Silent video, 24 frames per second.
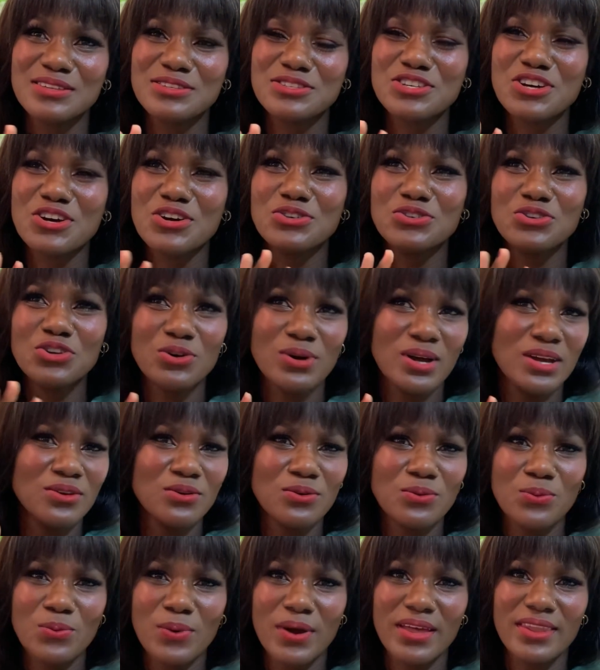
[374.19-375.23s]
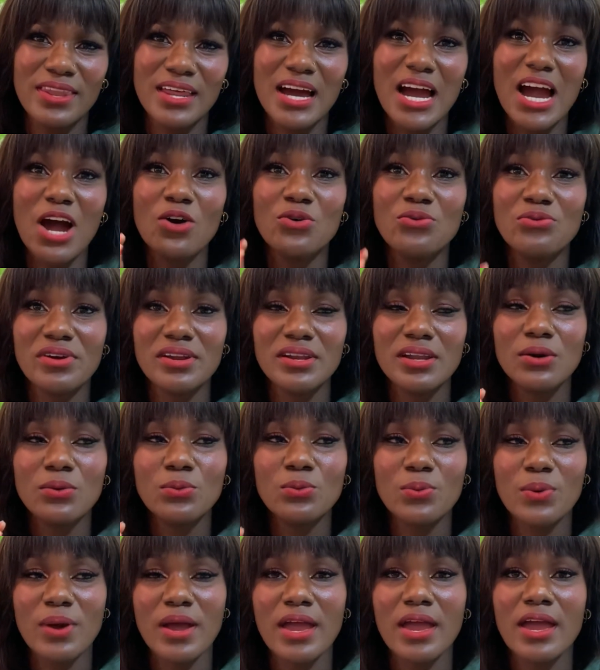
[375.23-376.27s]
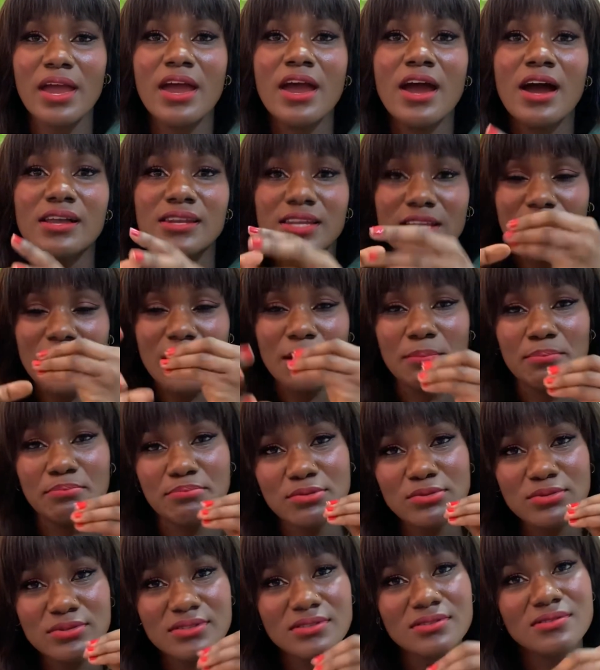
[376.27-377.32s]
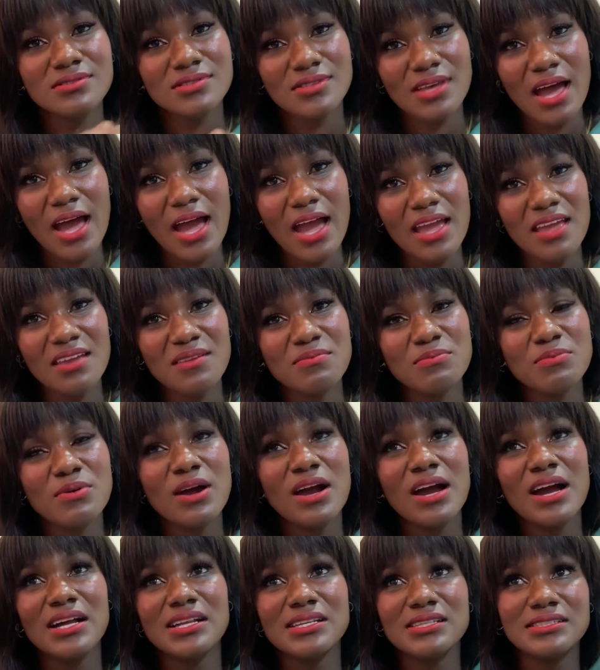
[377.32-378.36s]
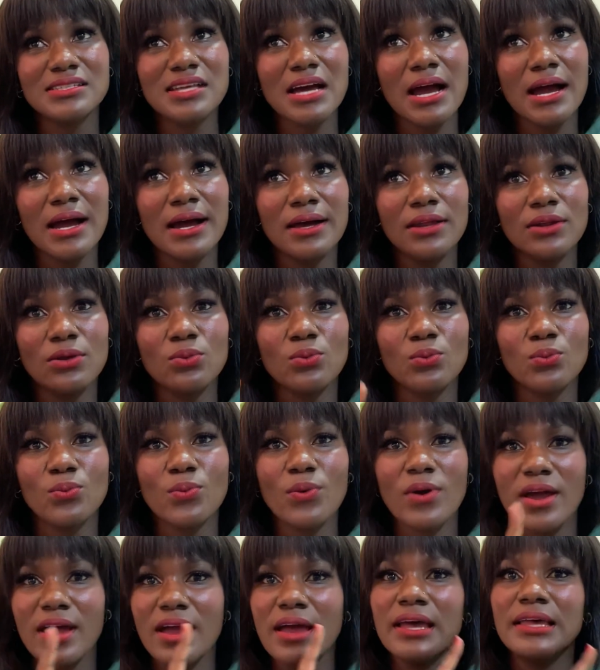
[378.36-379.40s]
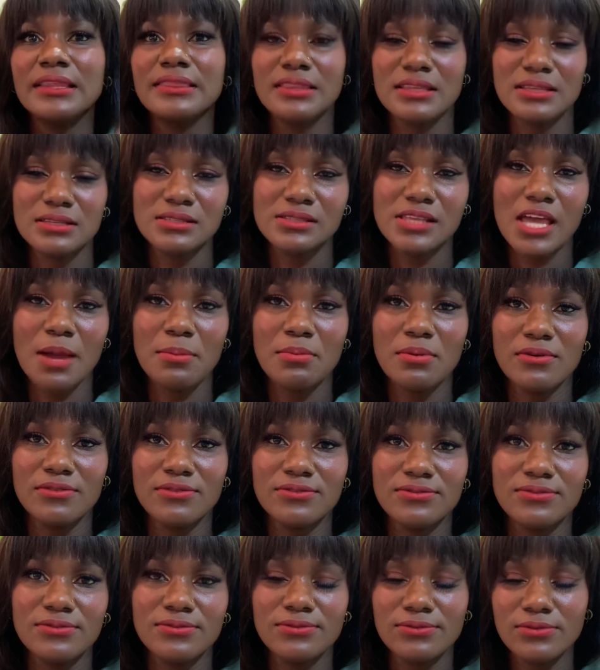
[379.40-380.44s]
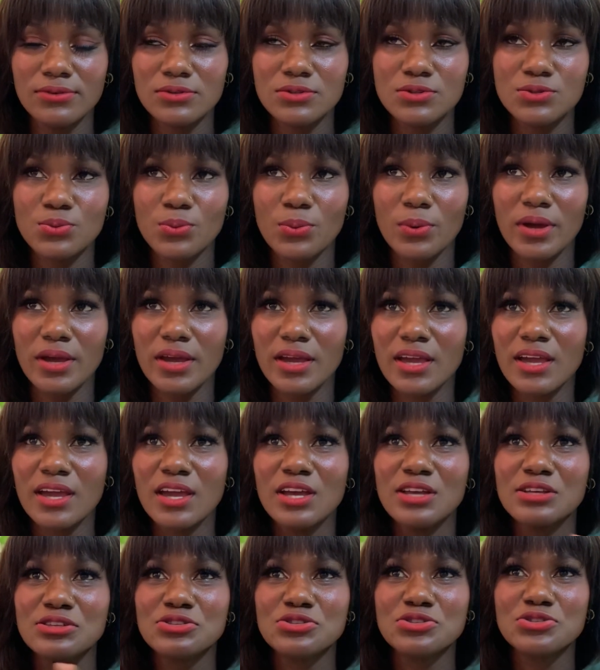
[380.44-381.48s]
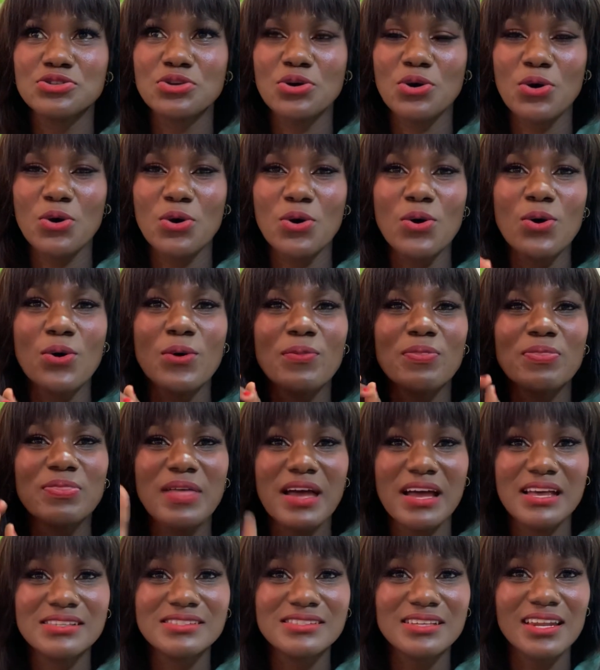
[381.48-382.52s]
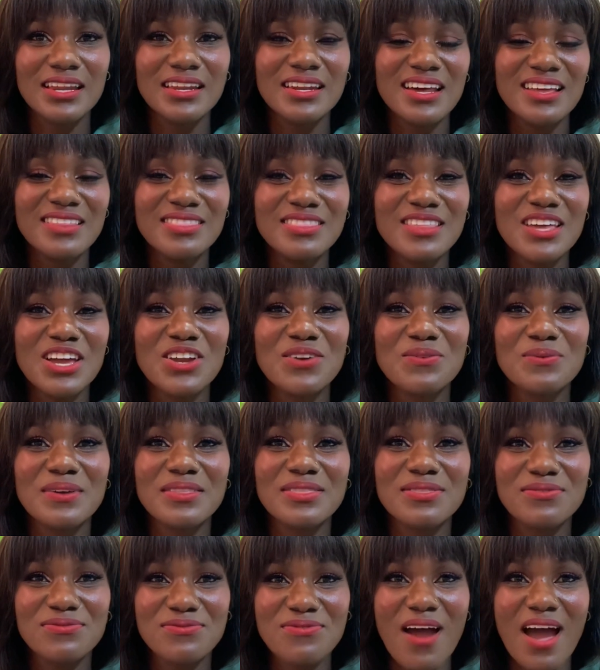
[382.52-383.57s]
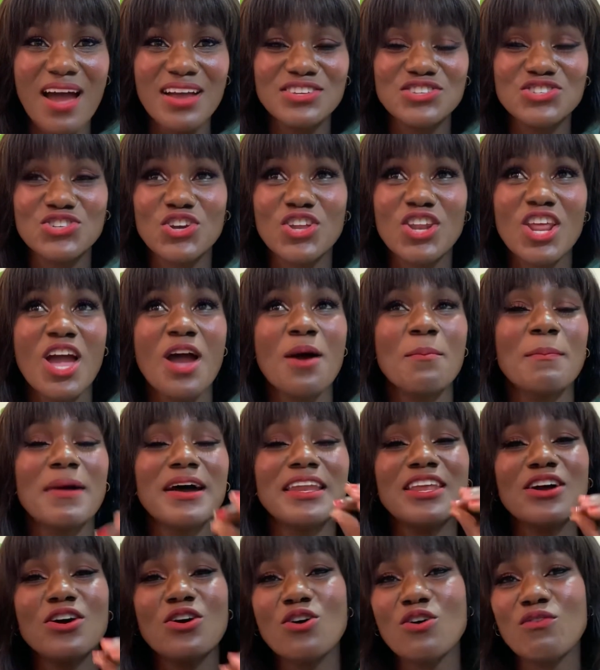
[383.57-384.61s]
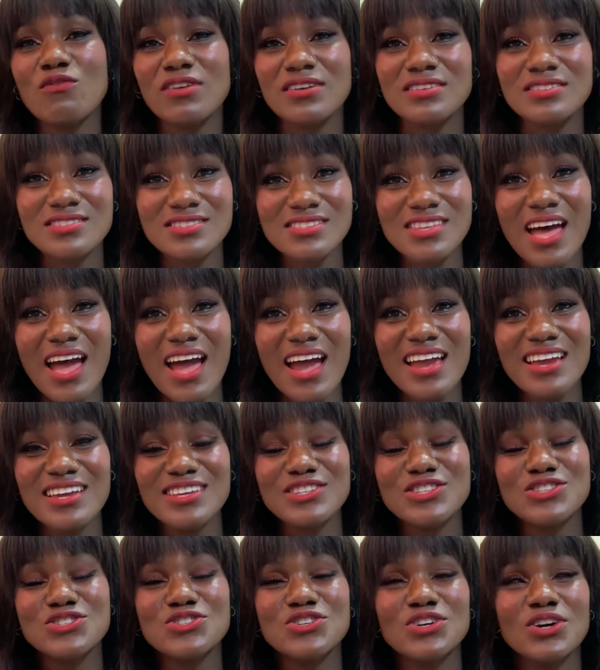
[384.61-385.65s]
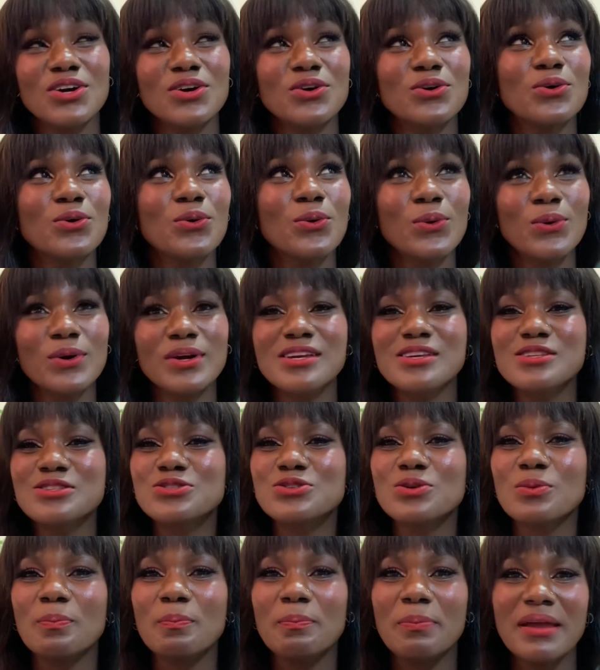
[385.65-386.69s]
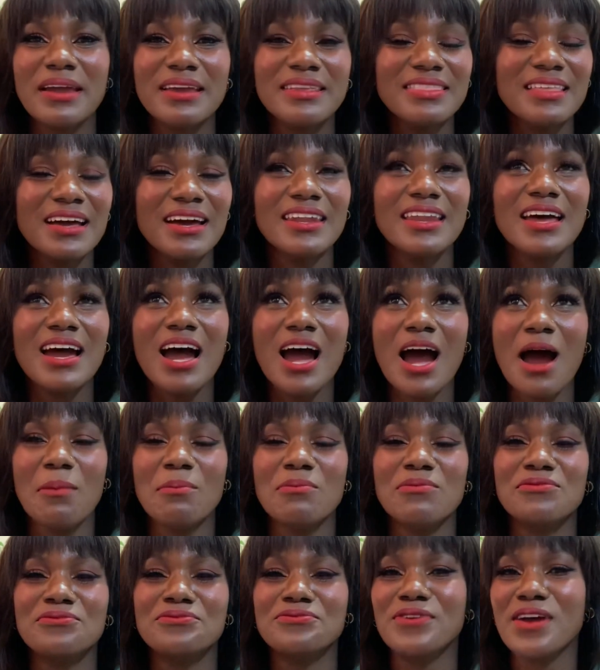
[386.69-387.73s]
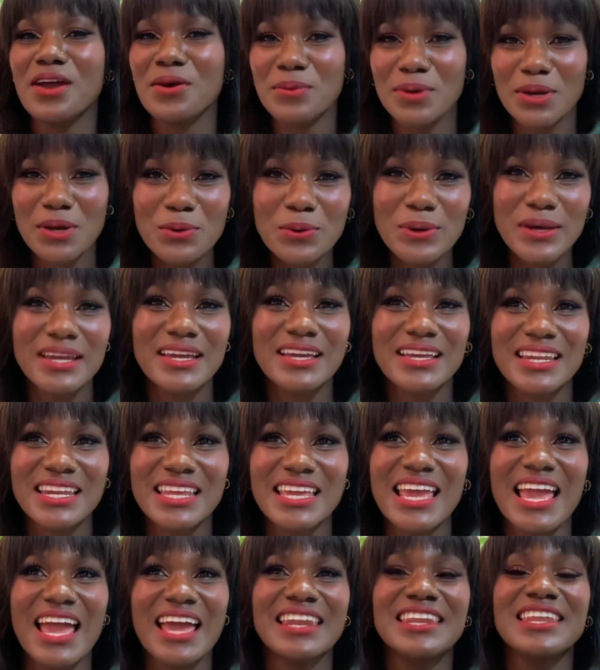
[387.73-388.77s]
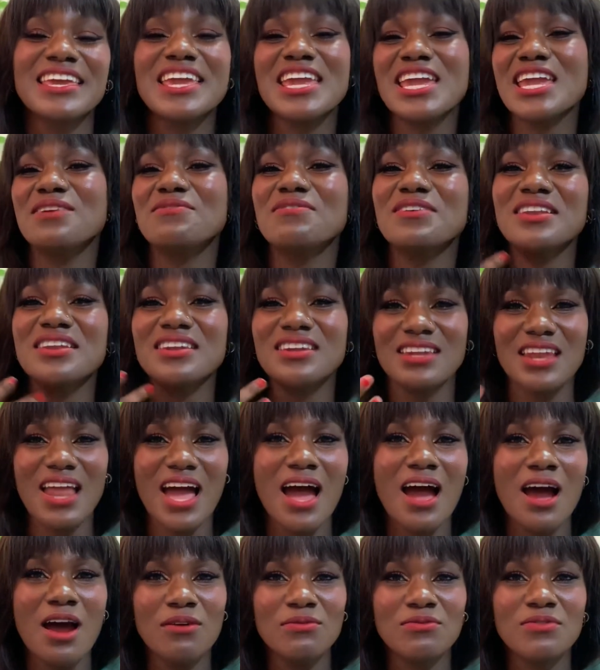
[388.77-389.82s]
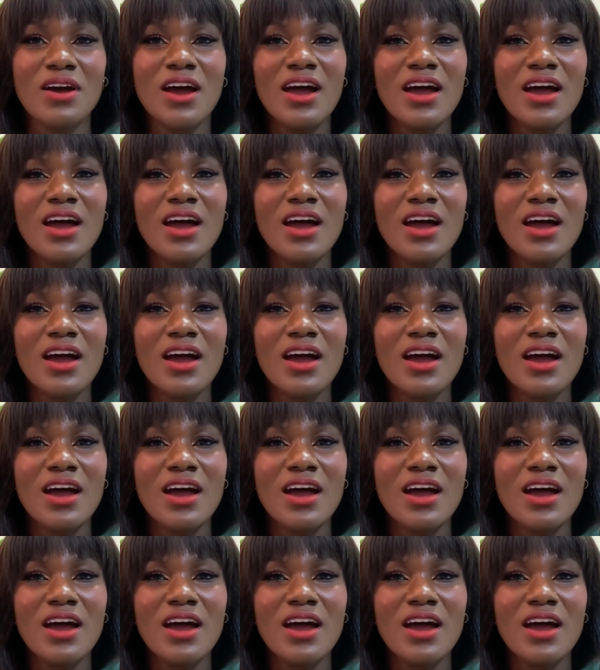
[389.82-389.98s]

So no, I don't wear that. I'll rather wear like a boot type than wear this type of footwear. So that's another thing with fashion. But the oversized, you're going to pick that up very quickly and even love